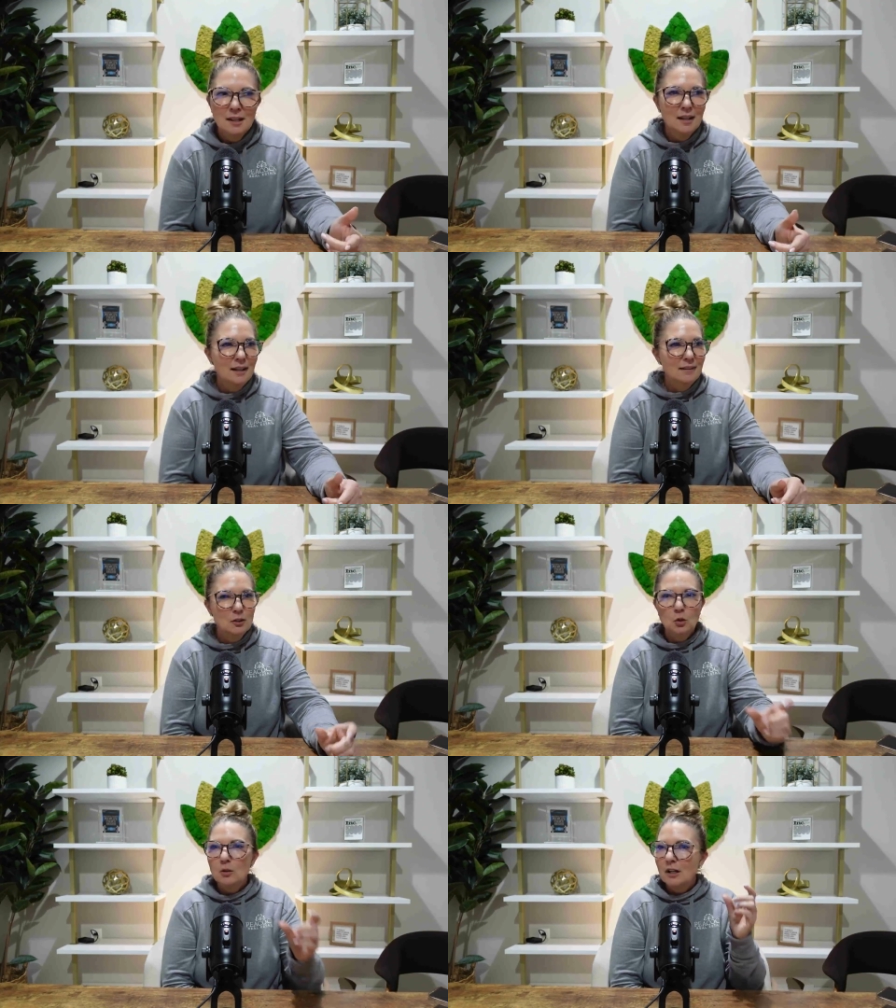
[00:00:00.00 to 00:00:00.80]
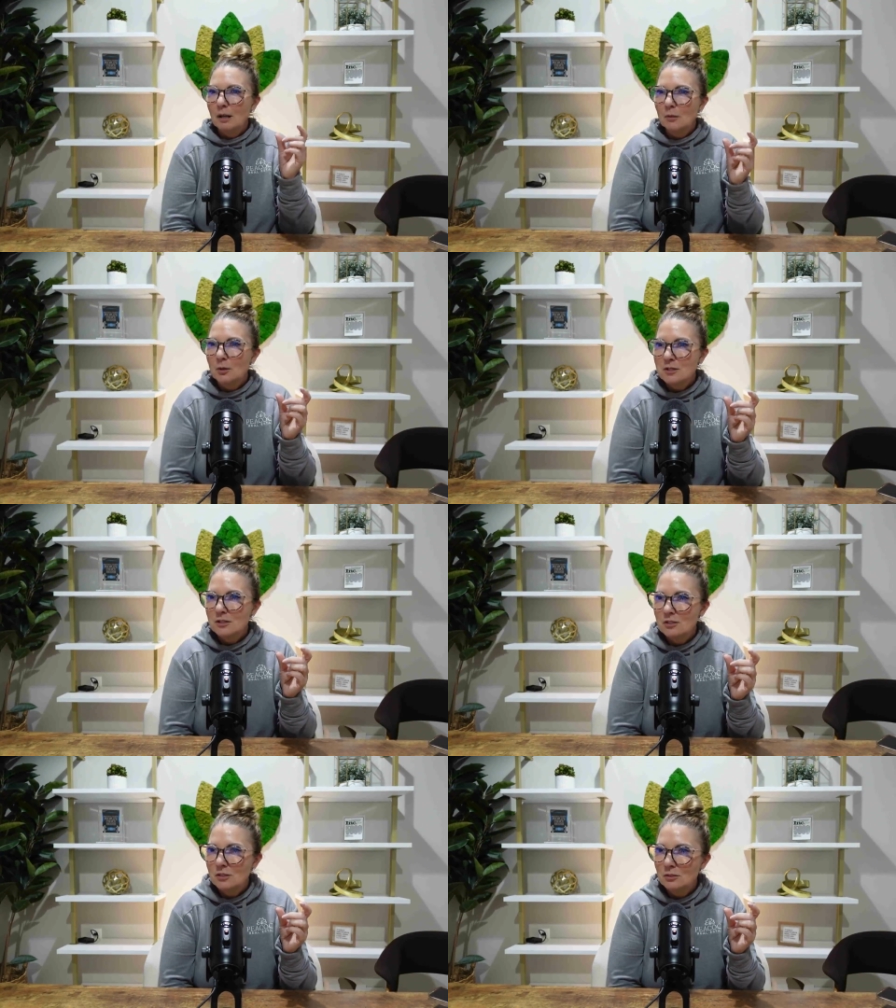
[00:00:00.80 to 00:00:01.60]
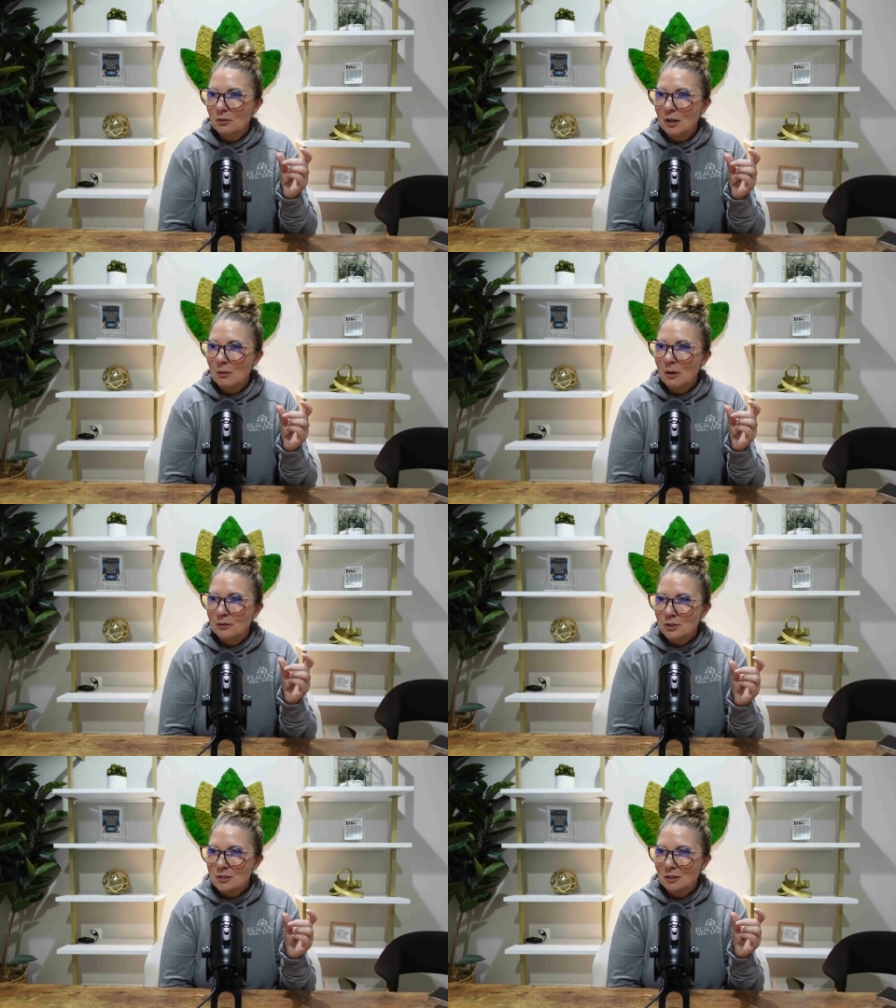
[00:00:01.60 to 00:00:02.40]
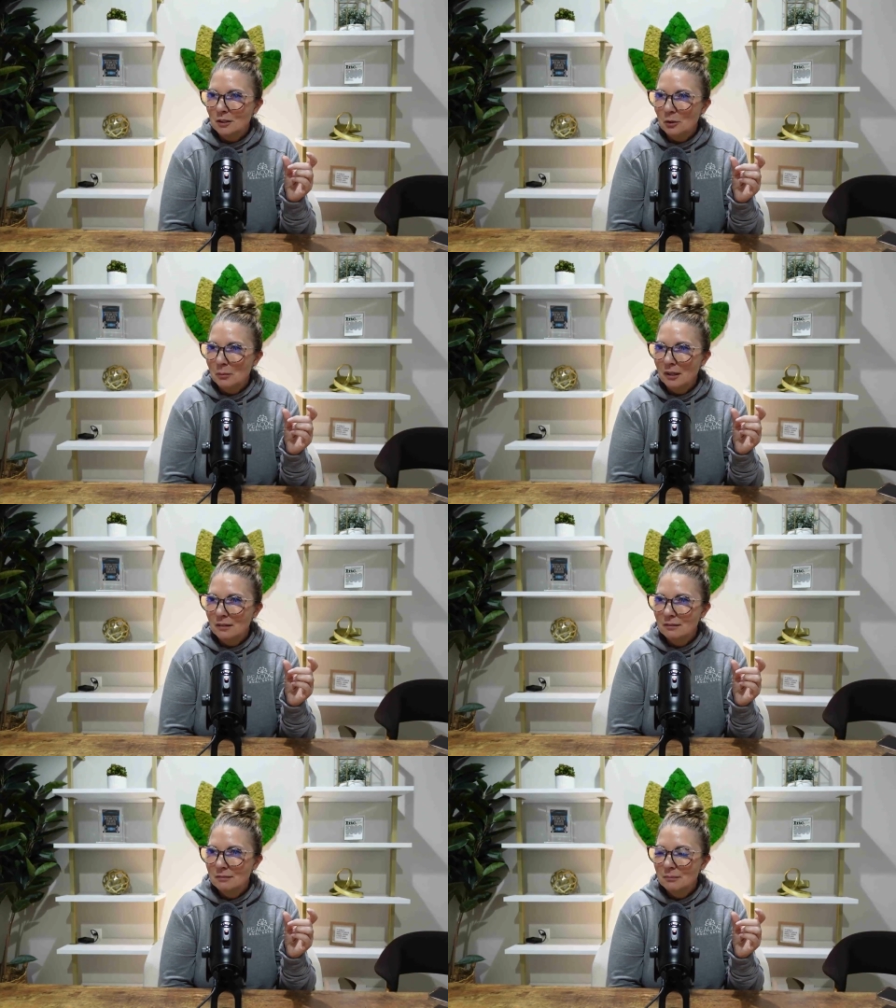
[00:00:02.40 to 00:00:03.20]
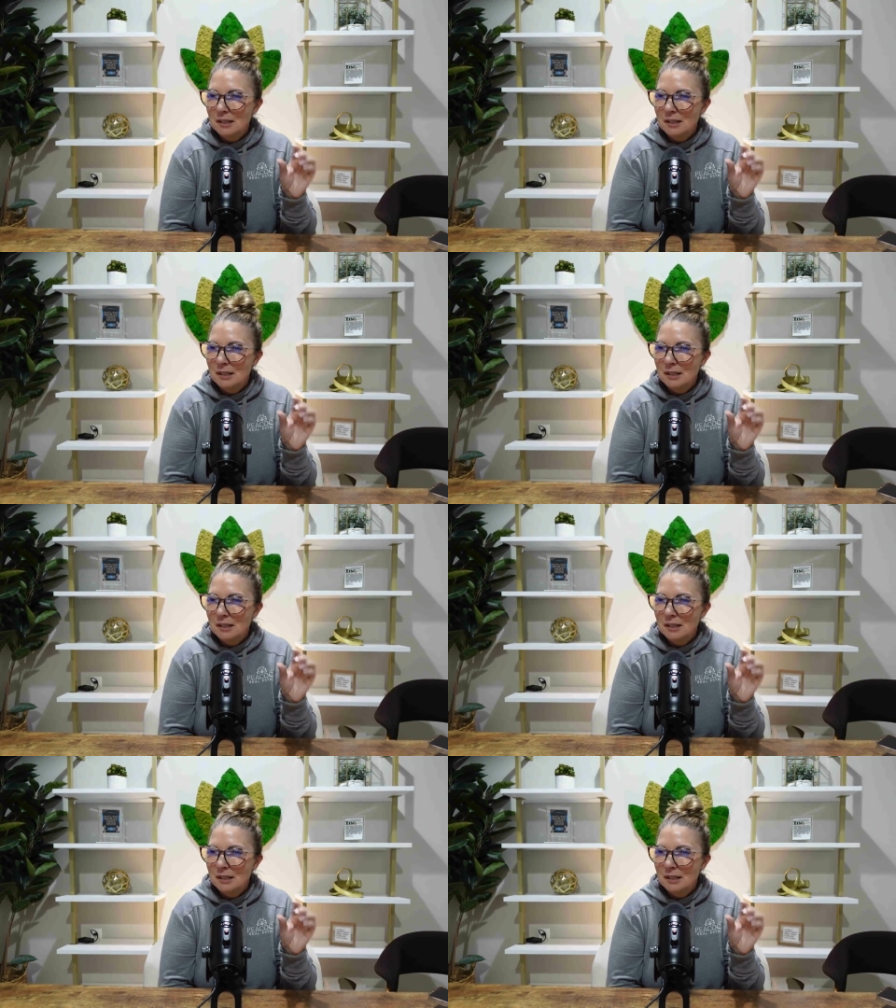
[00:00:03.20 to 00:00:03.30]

and the doorknob goes into the drywall just a little bit yeah.